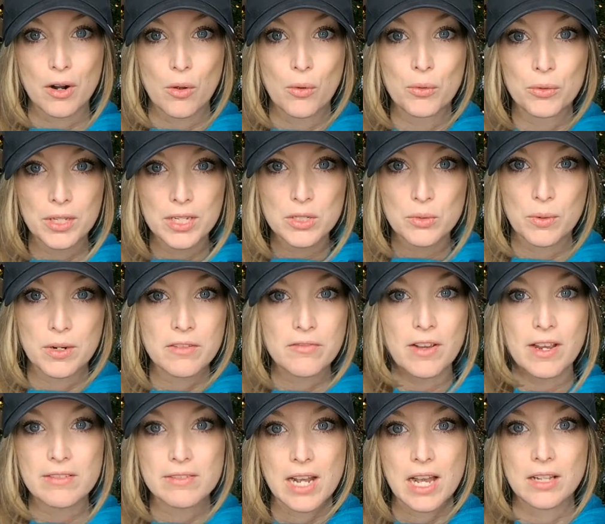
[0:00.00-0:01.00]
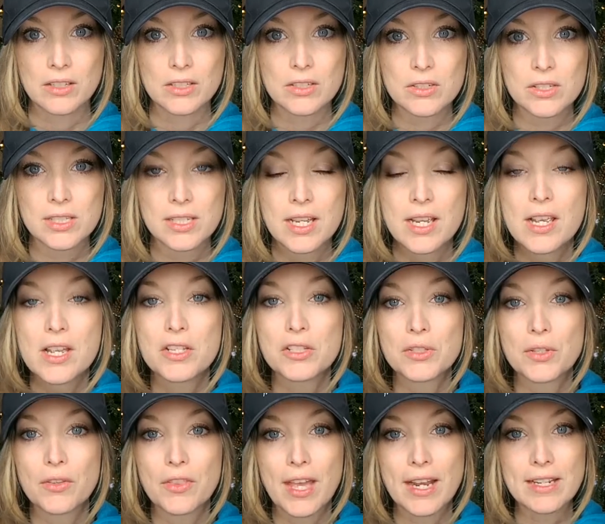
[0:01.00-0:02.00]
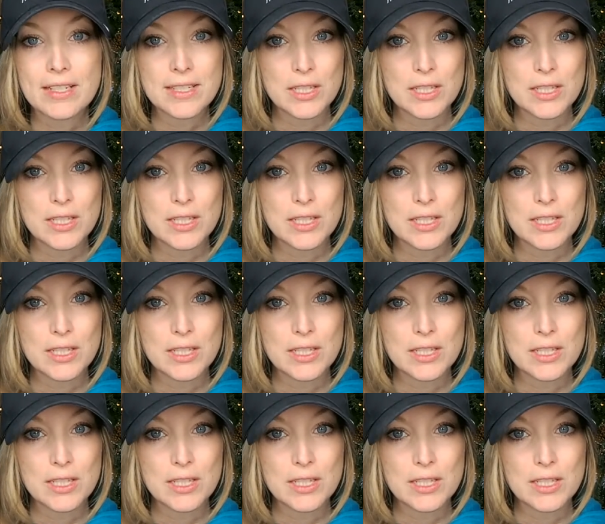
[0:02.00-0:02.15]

only $25. So that is a